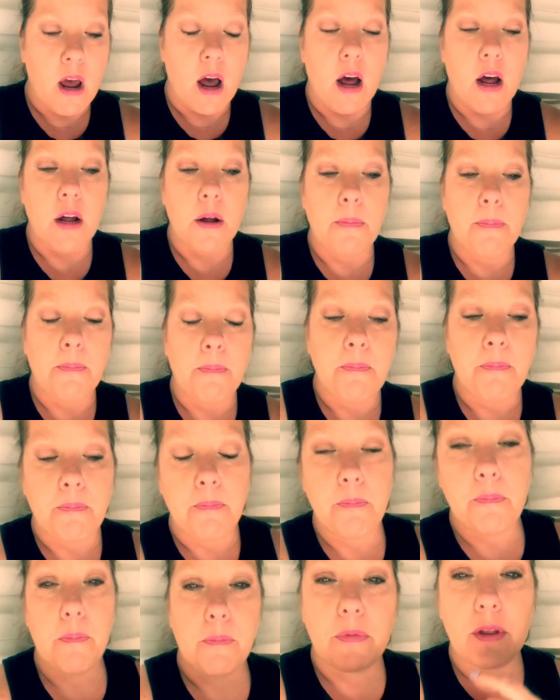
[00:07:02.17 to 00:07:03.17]
Um,
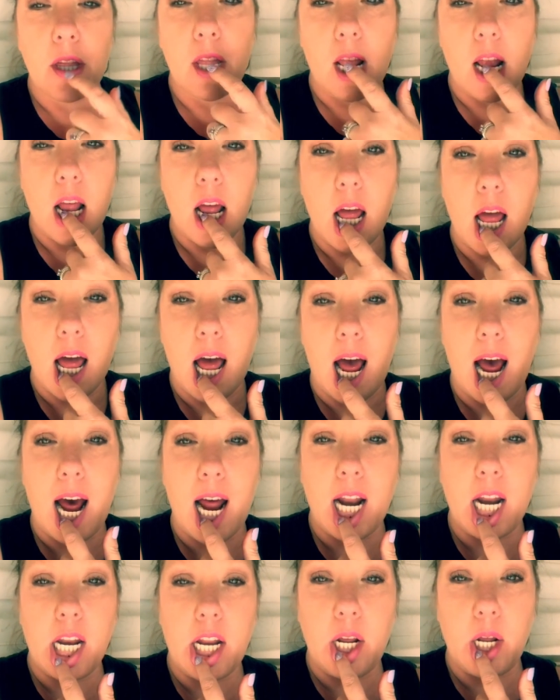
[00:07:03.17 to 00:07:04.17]
I
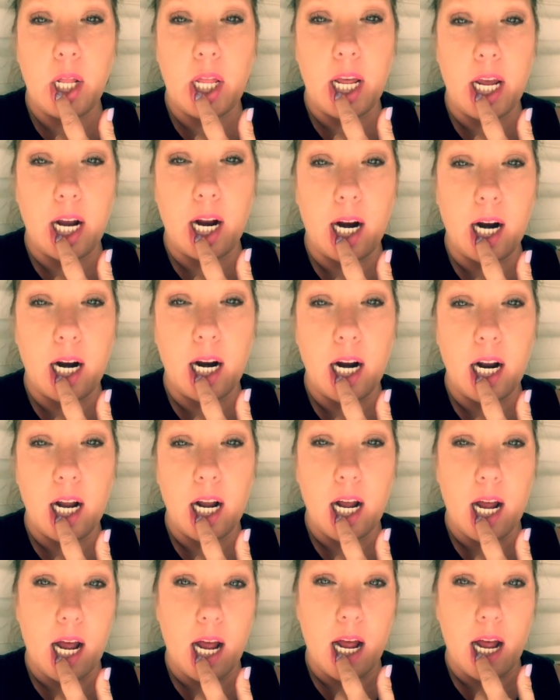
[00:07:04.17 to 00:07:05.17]
had a tooth here
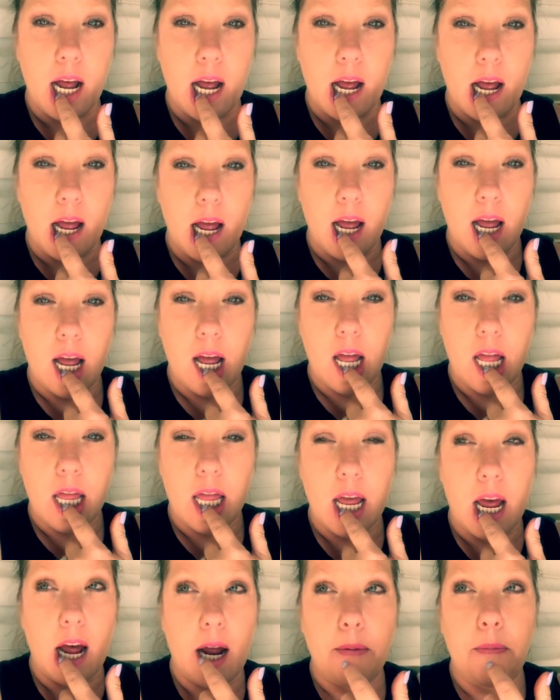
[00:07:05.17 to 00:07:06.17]

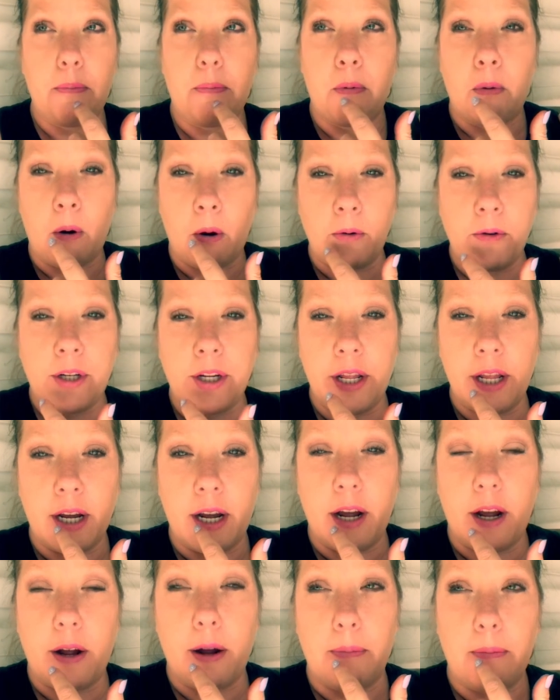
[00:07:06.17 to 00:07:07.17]
that had broke to the
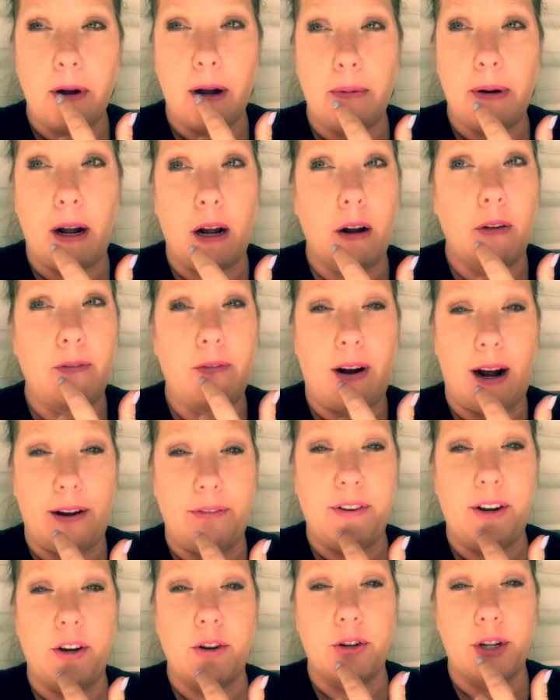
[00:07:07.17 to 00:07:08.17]
gum about
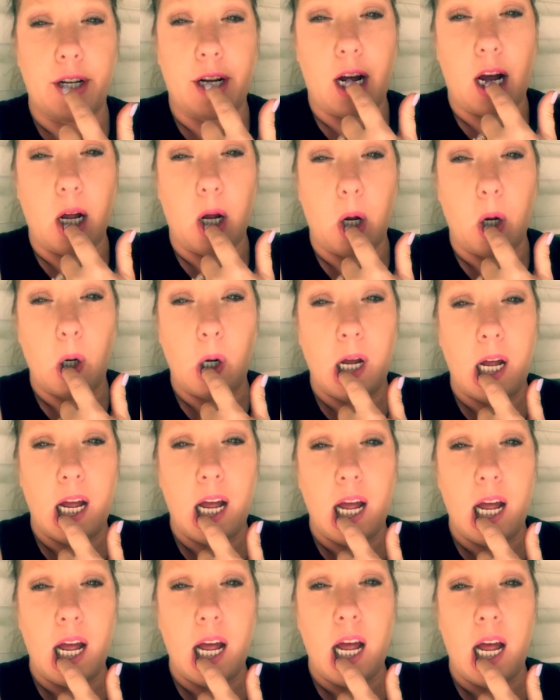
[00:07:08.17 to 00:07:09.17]
5 years ago,
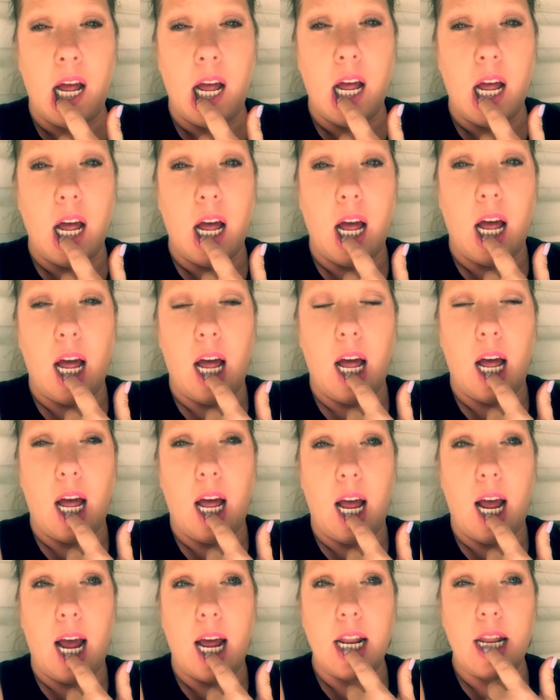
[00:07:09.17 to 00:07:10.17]

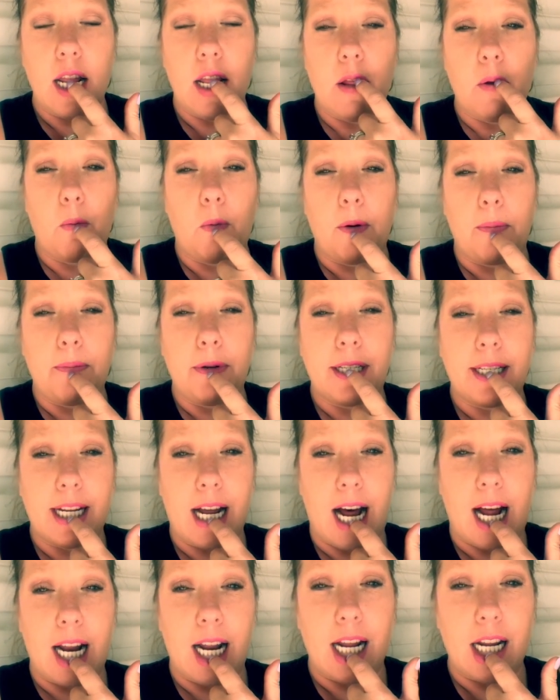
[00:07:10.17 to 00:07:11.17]
and then the one
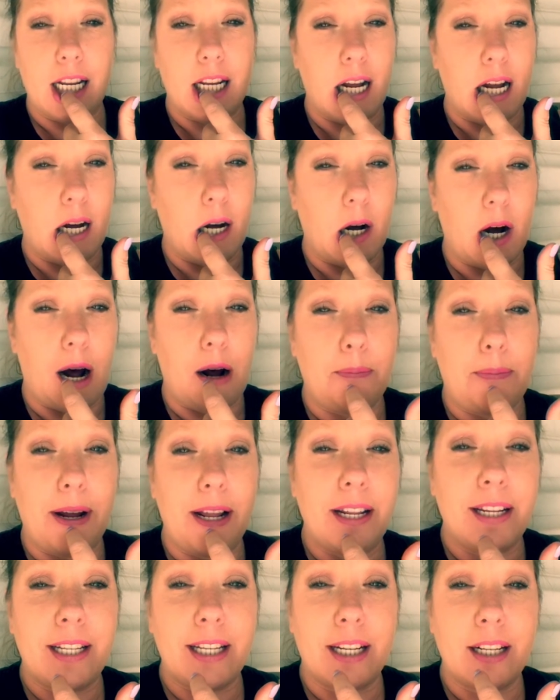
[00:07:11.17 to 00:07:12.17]
beside it. So I
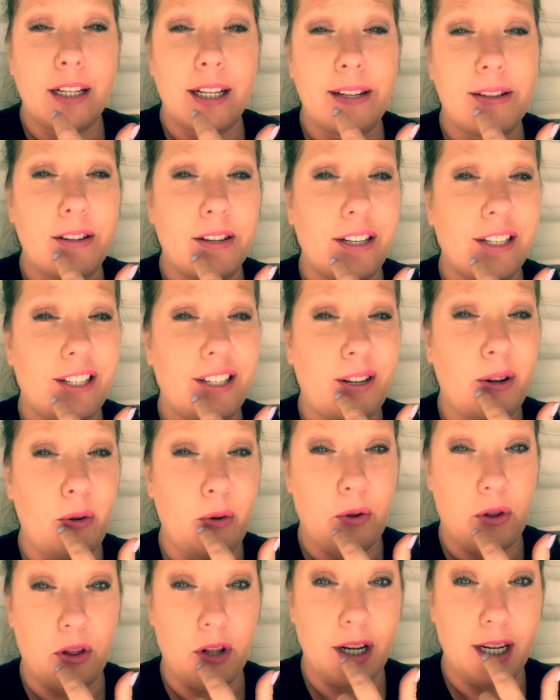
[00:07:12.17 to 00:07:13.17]
basically look
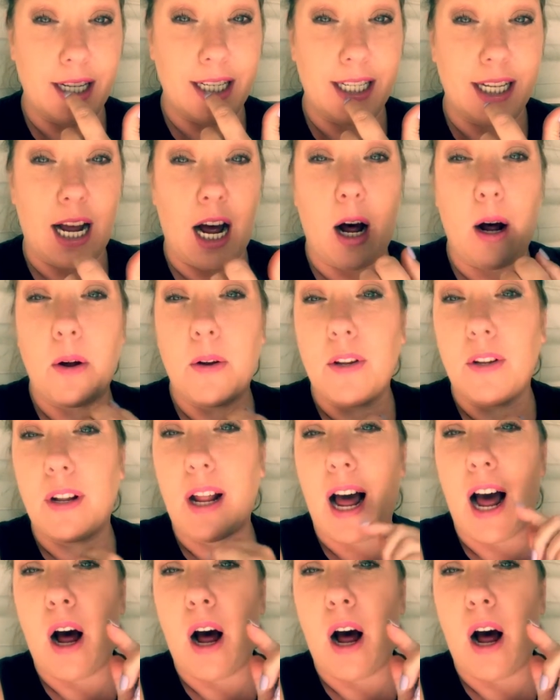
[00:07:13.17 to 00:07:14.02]
toothless. I'll